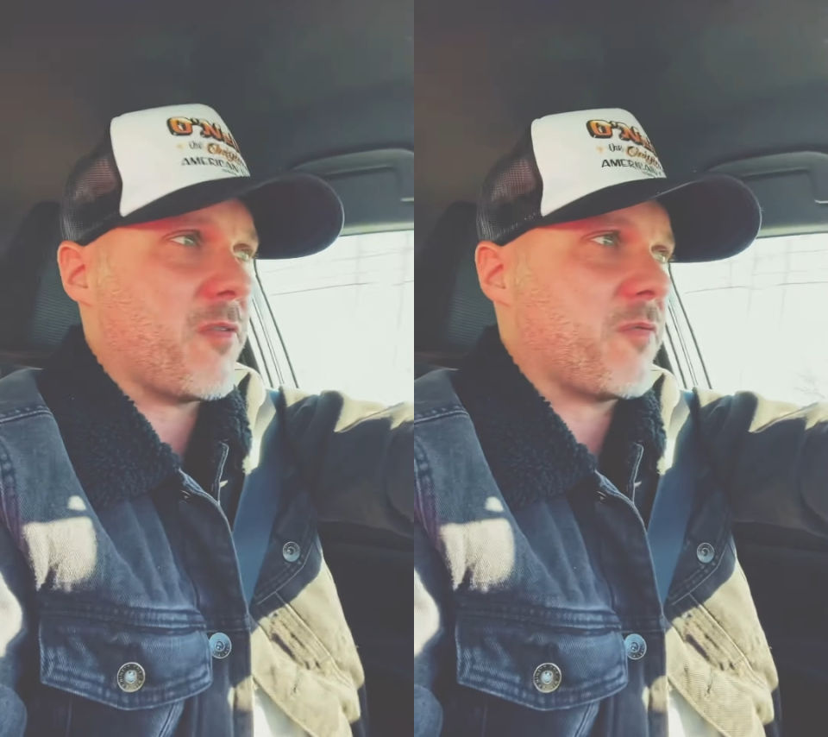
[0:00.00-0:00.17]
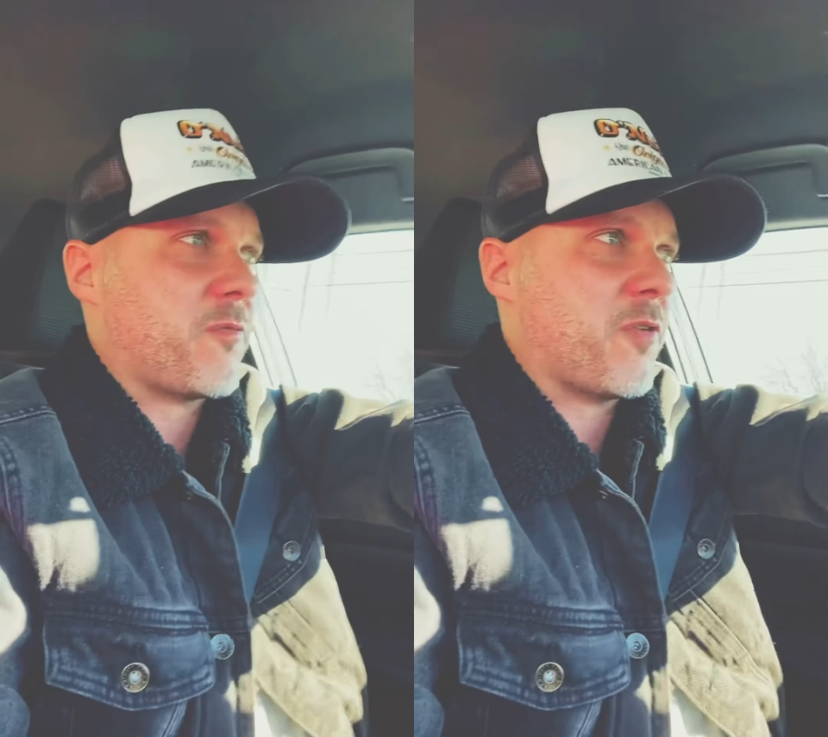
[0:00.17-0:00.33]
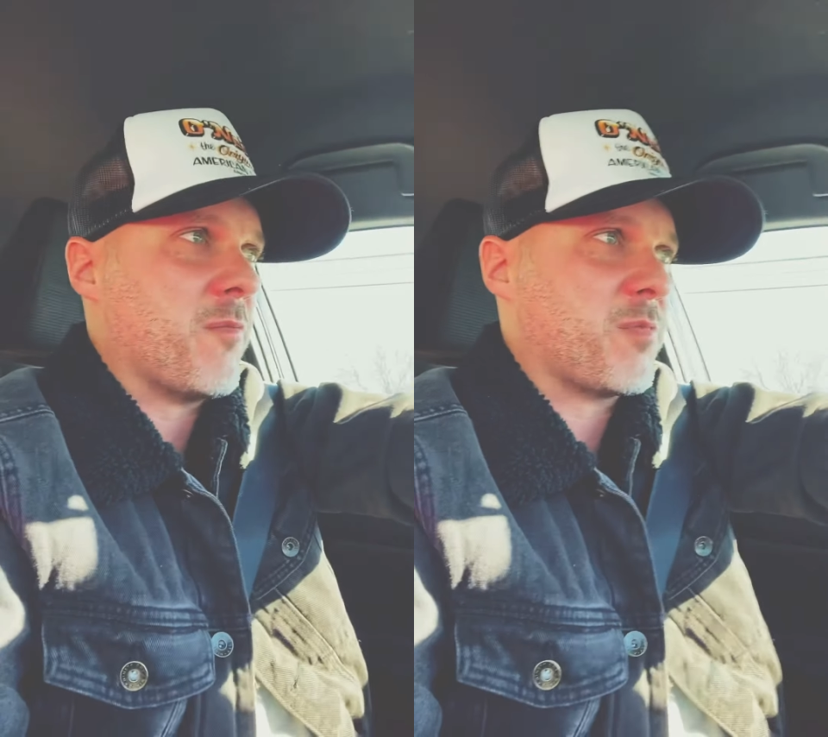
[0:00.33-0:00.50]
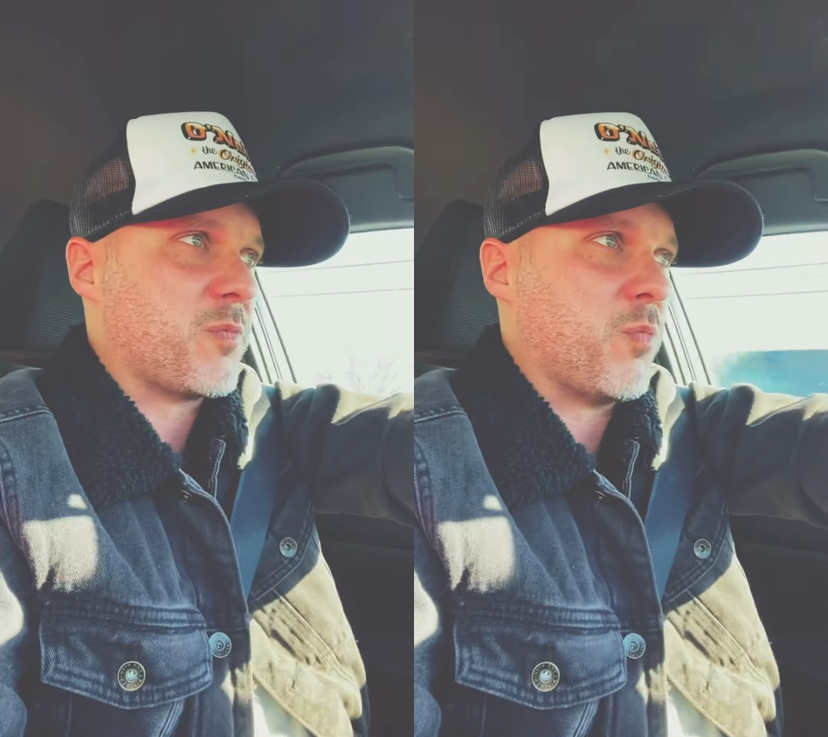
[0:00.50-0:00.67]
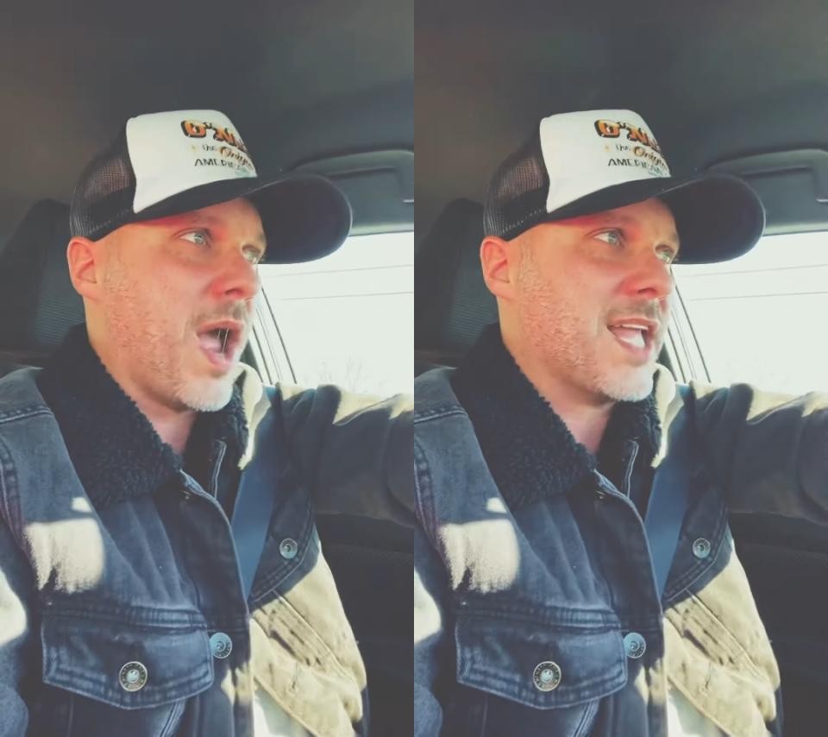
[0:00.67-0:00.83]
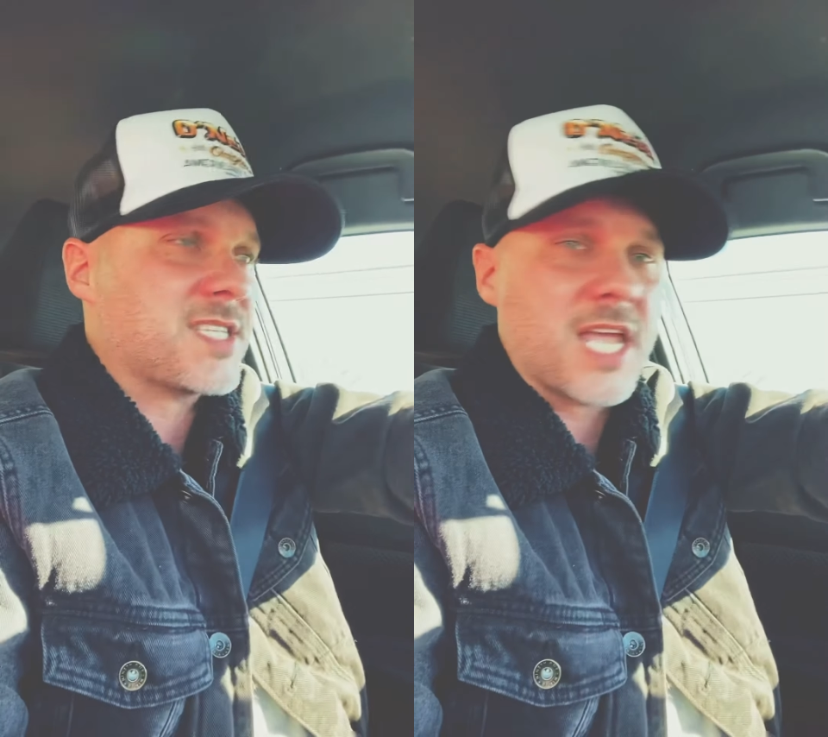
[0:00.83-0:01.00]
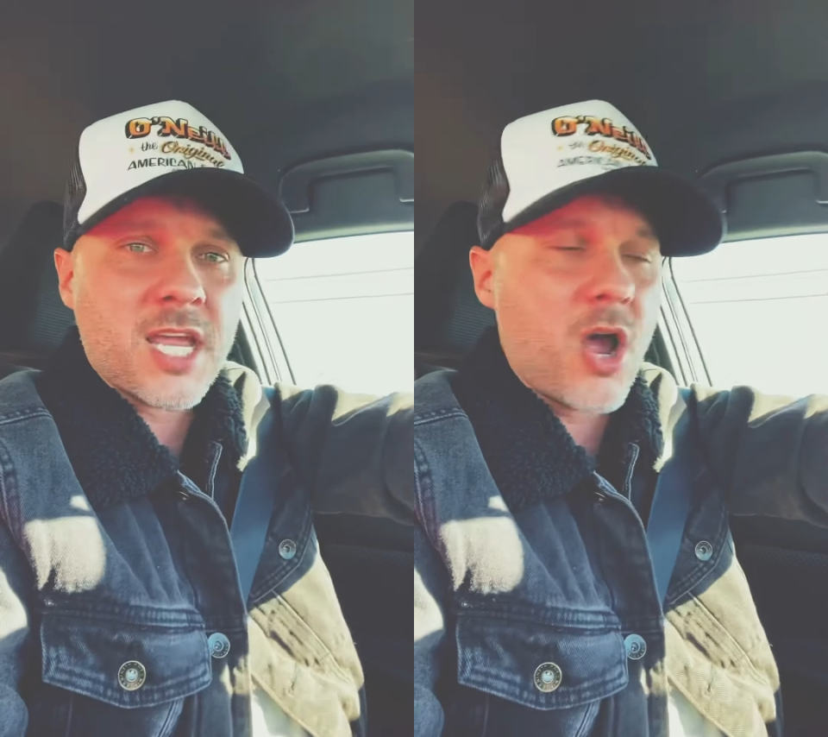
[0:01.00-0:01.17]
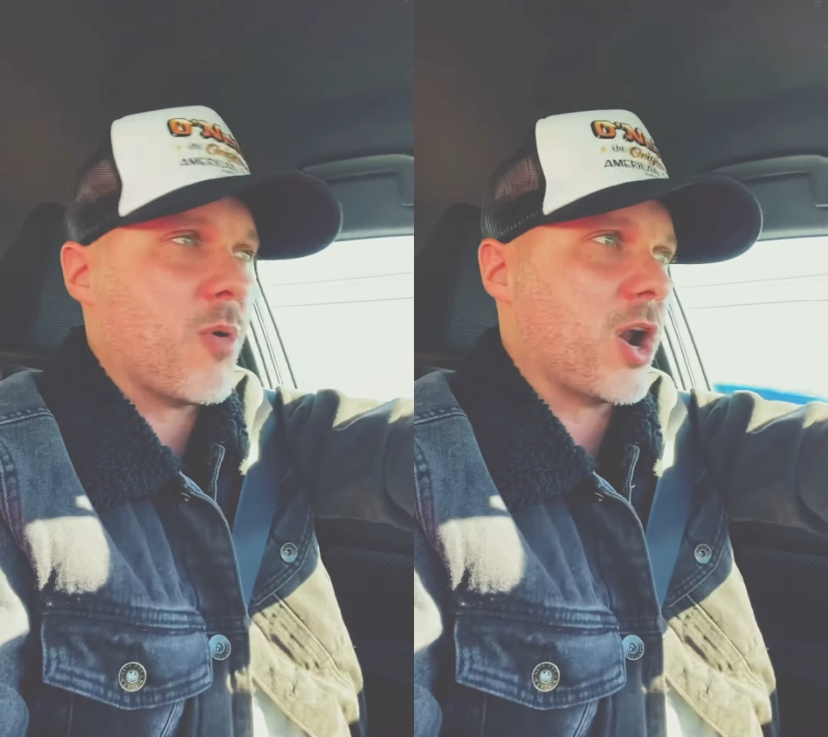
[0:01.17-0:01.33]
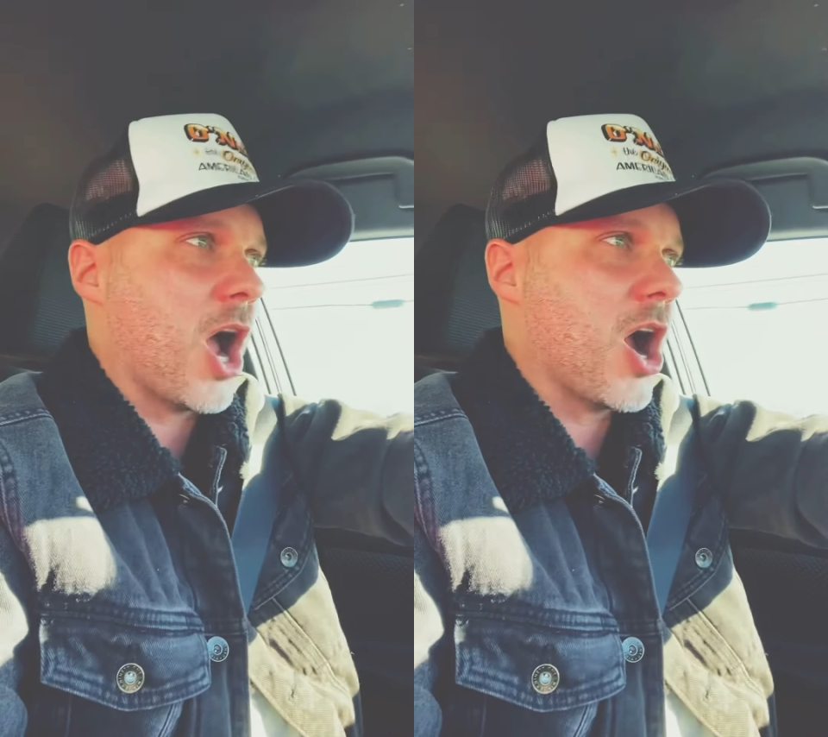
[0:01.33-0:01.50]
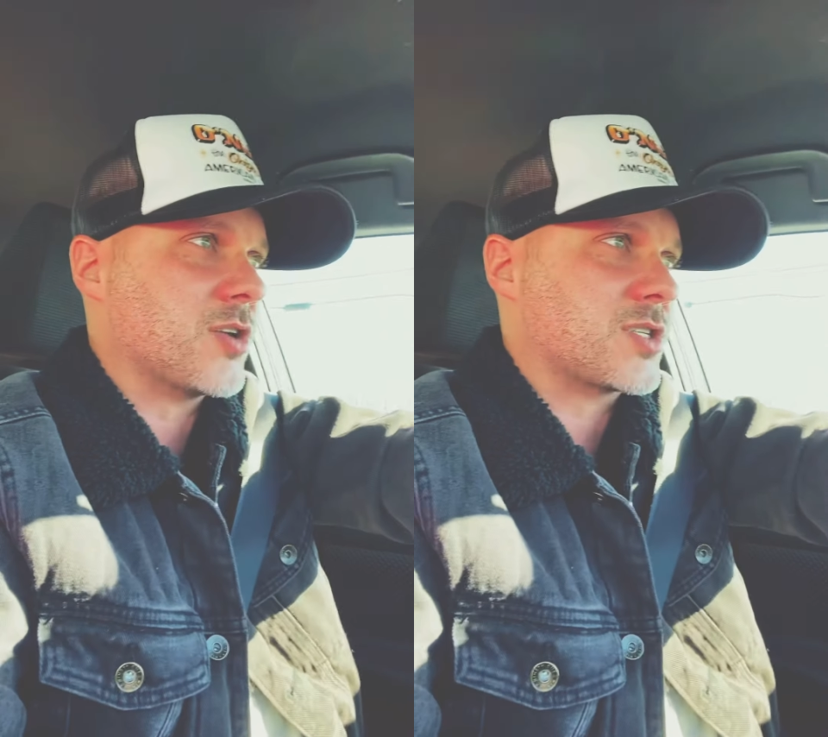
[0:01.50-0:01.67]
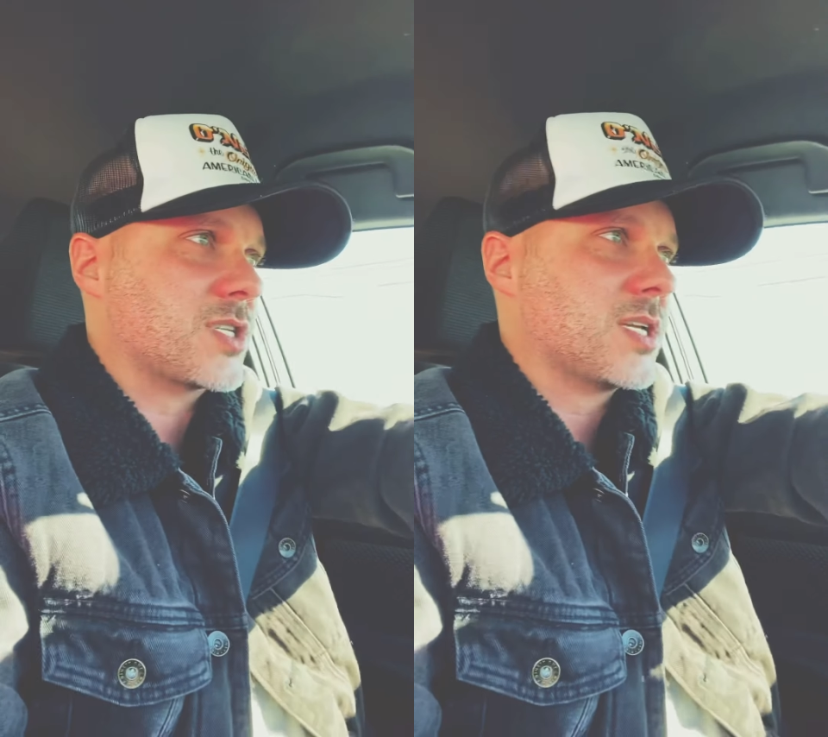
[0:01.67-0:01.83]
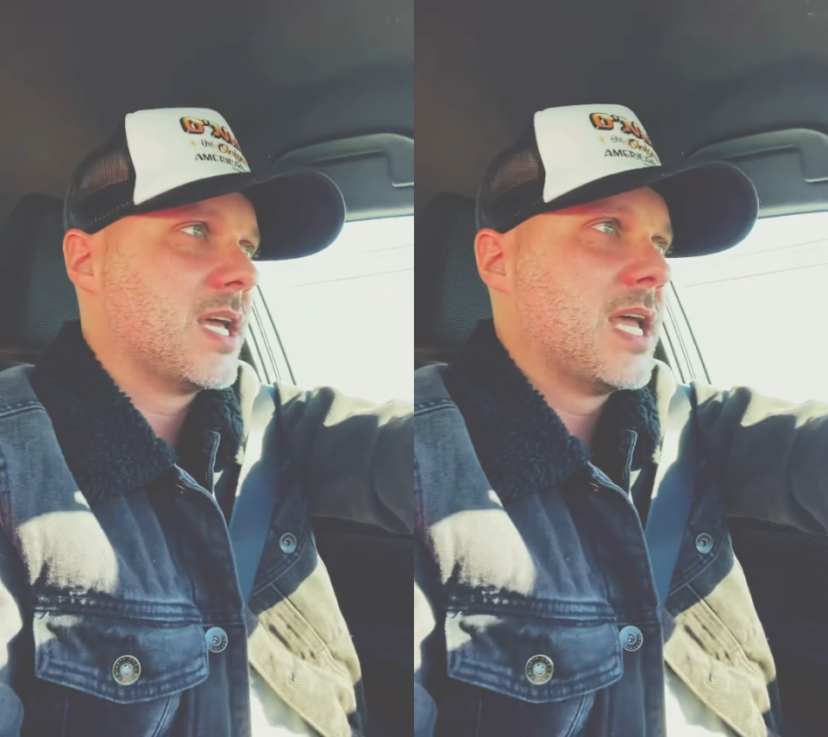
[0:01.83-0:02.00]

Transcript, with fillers: from Wentz and go with Hurts.